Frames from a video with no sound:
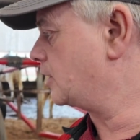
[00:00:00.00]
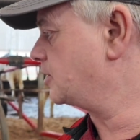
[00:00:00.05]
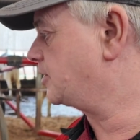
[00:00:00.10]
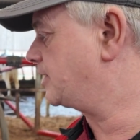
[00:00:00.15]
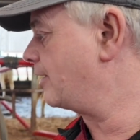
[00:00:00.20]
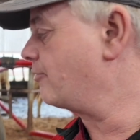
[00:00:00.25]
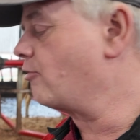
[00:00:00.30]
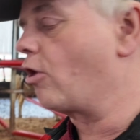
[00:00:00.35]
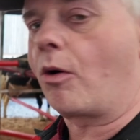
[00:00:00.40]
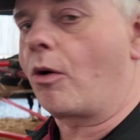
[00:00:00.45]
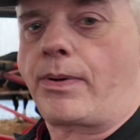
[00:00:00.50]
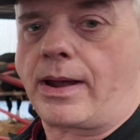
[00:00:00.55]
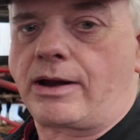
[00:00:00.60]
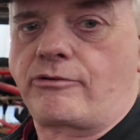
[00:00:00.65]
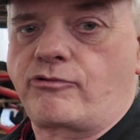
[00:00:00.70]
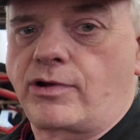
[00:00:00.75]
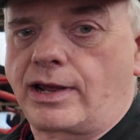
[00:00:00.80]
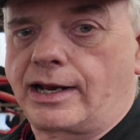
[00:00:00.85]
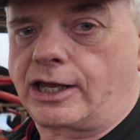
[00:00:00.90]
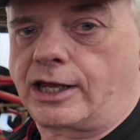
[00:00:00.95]
0
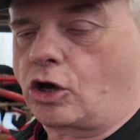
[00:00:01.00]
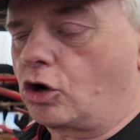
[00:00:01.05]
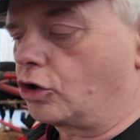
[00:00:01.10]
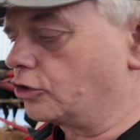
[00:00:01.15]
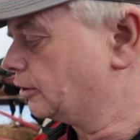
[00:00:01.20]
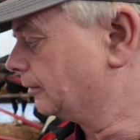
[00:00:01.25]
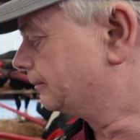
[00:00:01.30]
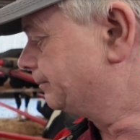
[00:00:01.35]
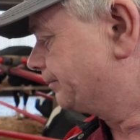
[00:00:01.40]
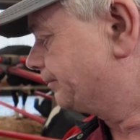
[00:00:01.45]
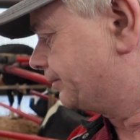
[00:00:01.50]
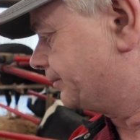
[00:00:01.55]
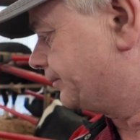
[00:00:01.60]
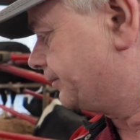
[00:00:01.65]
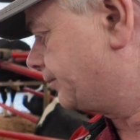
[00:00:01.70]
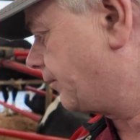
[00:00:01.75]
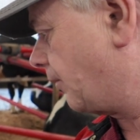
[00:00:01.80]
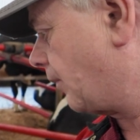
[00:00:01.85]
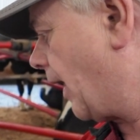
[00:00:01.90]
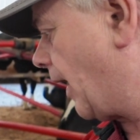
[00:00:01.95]
being really good,
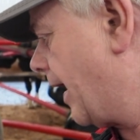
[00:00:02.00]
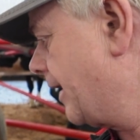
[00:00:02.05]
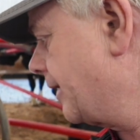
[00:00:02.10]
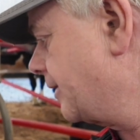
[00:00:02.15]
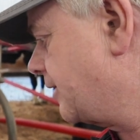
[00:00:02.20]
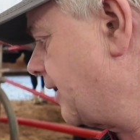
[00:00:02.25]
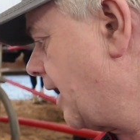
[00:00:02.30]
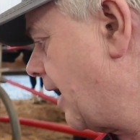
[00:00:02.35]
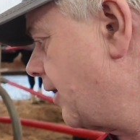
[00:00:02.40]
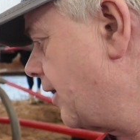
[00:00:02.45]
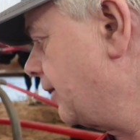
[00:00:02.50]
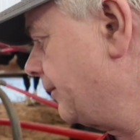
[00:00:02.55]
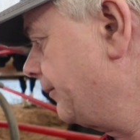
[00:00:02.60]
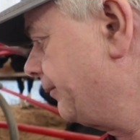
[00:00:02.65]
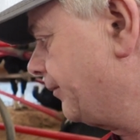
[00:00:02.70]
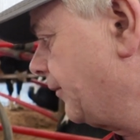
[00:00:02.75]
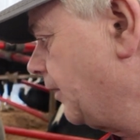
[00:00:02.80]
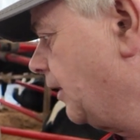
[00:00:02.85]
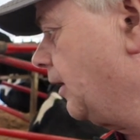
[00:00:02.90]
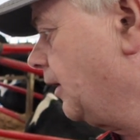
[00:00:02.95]
and
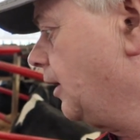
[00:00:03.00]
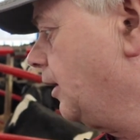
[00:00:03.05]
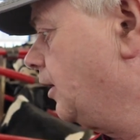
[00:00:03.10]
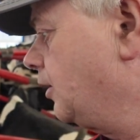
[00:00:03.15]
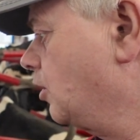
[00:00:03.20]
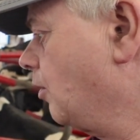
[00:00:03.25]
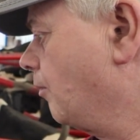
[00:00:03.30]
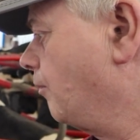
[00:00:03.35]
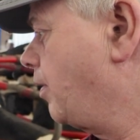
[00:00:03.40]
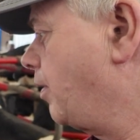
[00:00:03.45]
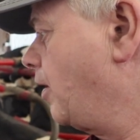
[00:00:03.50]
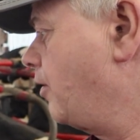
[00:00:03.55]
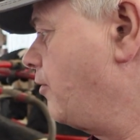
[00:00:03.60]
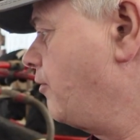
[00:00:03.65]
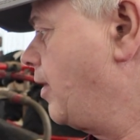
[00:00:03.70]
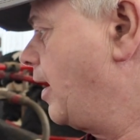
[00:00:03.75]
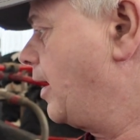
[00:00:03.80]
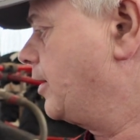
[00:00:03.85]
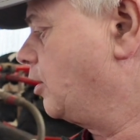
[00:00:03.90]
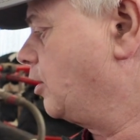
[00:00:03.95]

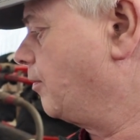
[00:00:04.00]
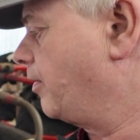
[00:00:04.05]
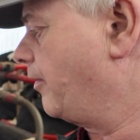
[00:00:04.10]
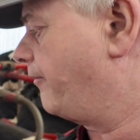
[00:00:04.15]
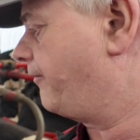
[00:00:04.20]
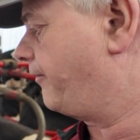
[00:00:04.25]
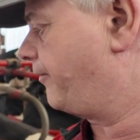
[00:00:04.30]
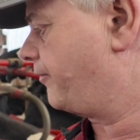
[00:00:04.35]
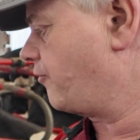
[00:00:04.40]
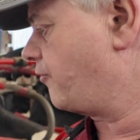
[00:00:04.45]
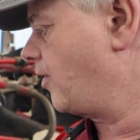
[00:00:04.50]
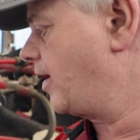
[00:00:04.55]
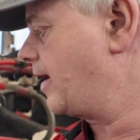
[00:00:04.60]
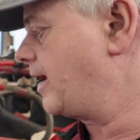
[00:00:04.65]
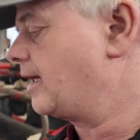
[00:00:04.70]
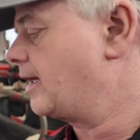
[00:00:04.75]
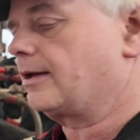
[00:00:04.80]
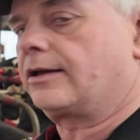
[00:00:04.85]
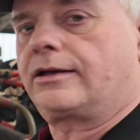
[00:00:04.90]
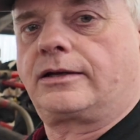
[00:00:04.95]
number
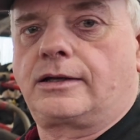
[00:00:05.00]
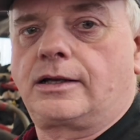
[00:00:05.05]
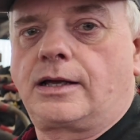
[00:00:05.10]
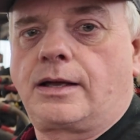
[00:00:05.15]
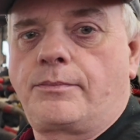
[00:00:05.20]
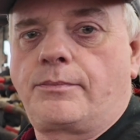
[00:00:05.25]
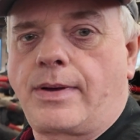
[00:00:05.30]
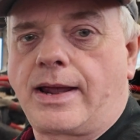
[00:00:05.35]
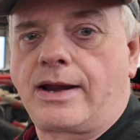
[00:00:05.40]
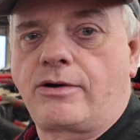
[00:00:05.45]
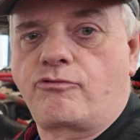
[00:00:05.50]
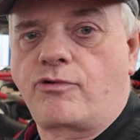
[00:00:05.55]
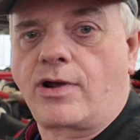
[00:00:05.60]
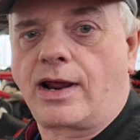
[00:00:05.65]
3 being